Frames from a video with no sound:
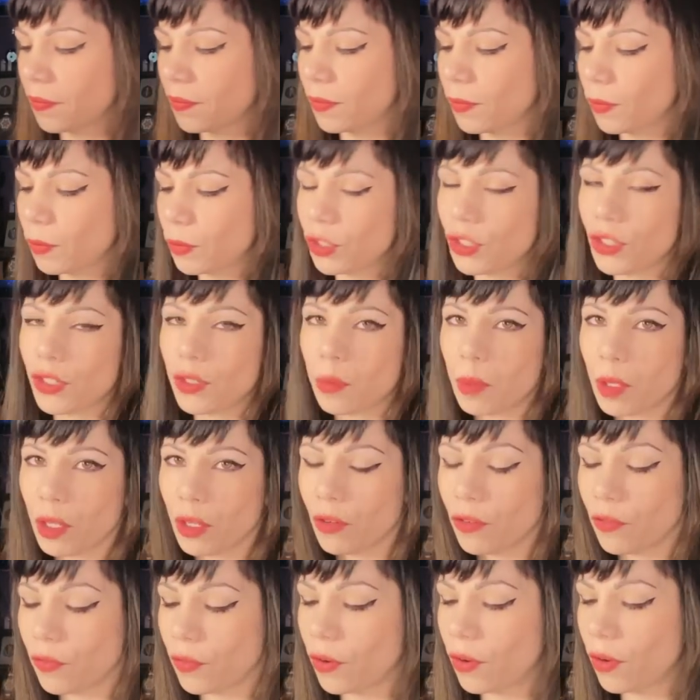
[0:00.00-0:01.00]
which is
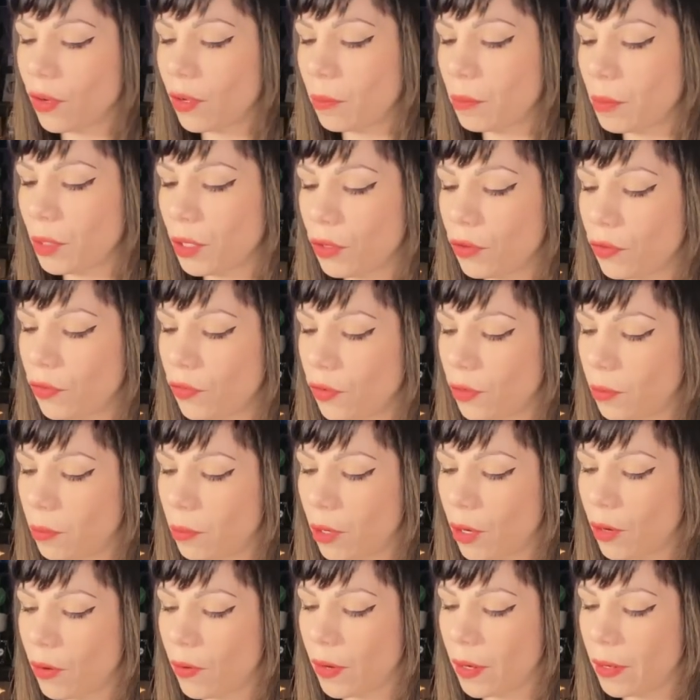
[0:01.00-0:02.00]
beautiful, a beautiful
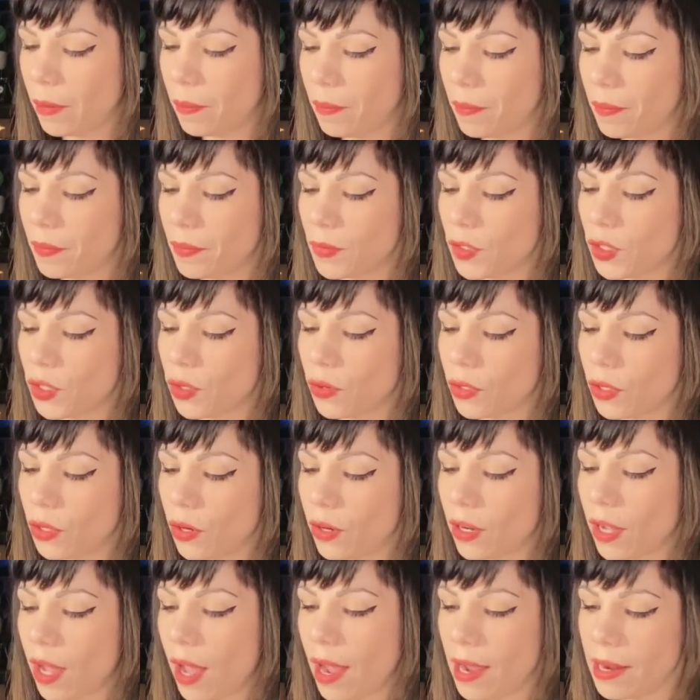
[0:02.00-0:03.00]
poem. So you're
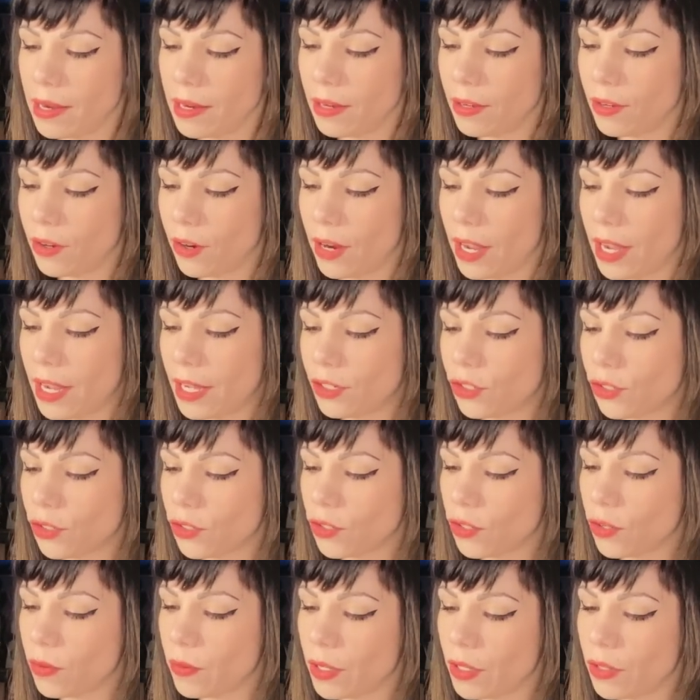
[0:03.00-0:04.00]
guided, your
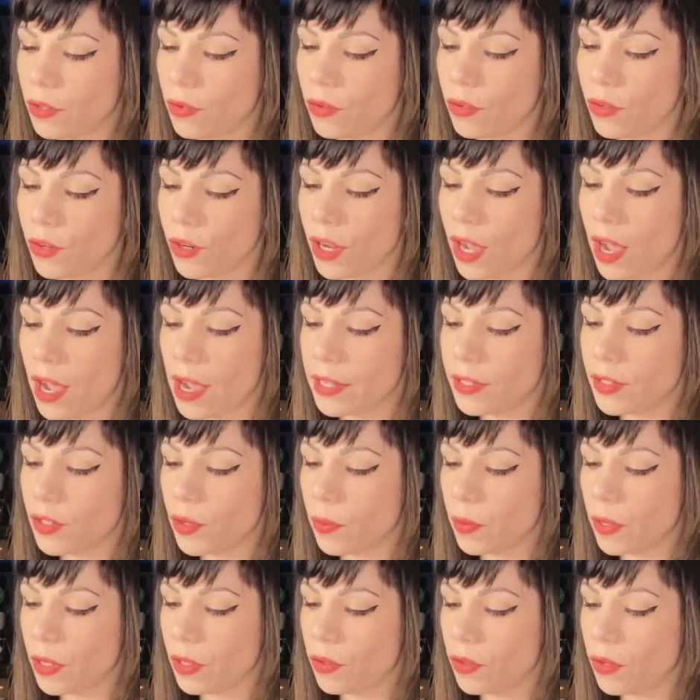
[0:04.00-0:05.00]
angels are with you, your guides are
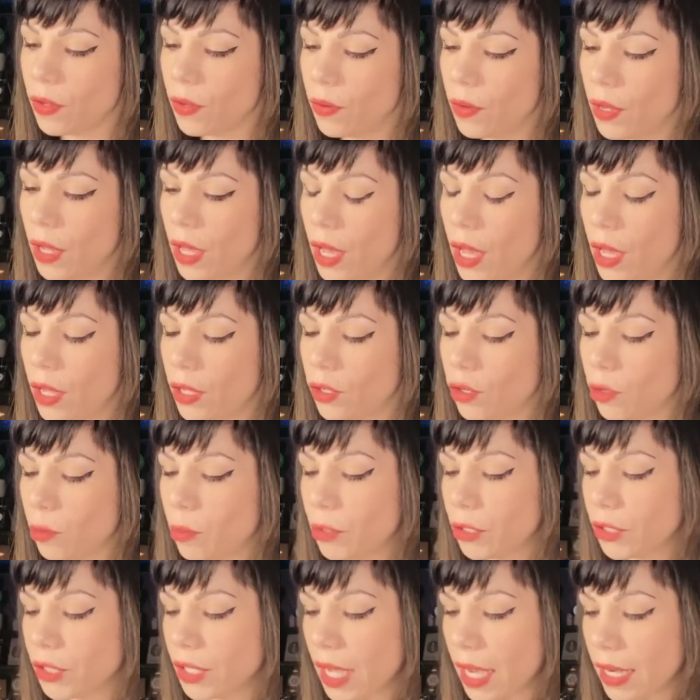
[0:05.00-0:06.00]
with you, you're
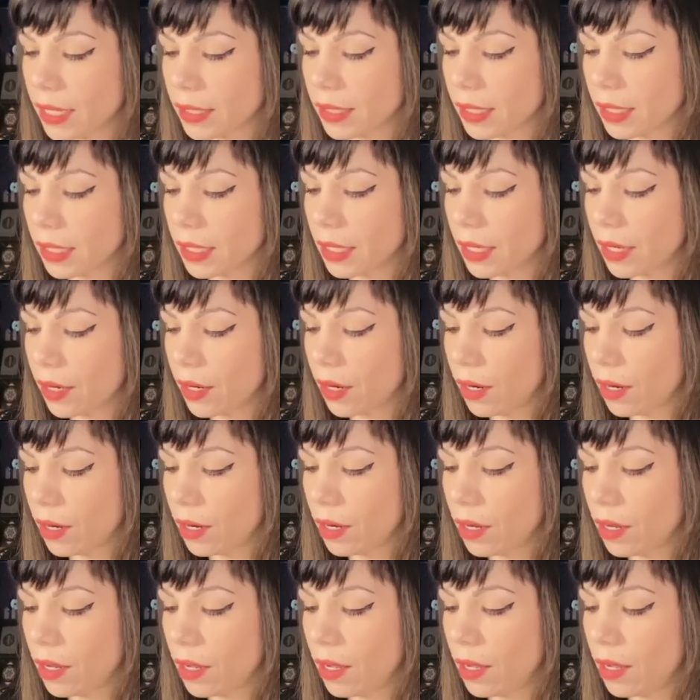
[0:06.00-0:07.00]
protected
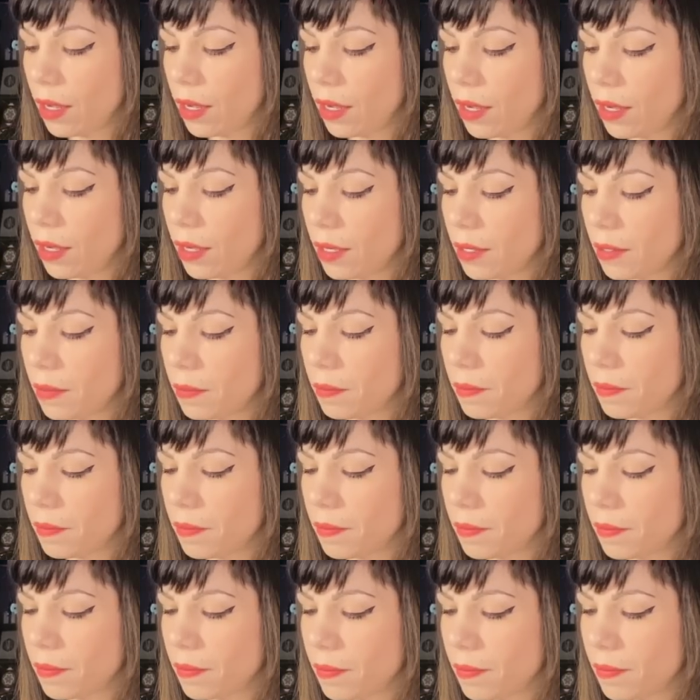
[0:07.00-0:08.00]
here. Um,
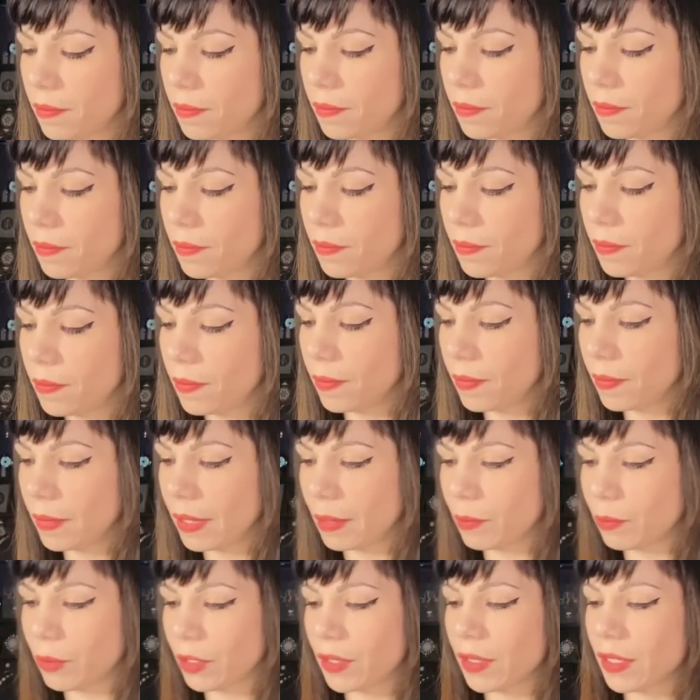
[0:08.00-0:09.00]

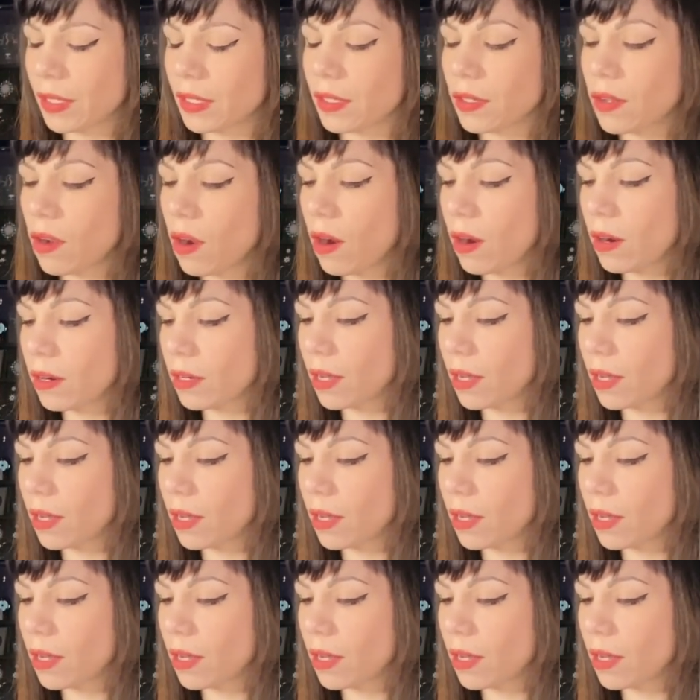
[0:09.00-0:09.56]
and with this card